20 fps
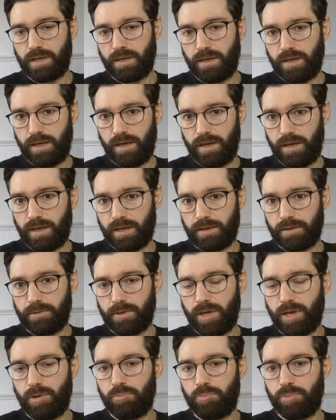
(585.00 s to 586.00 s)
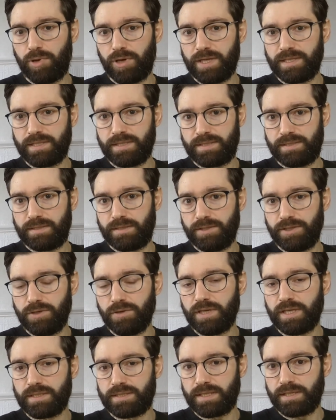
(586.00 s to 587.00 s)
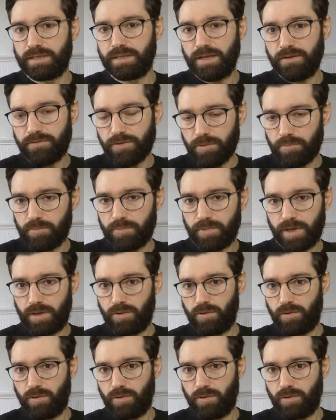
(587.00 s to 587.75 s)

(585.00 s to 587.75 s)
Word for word: uh, police units in different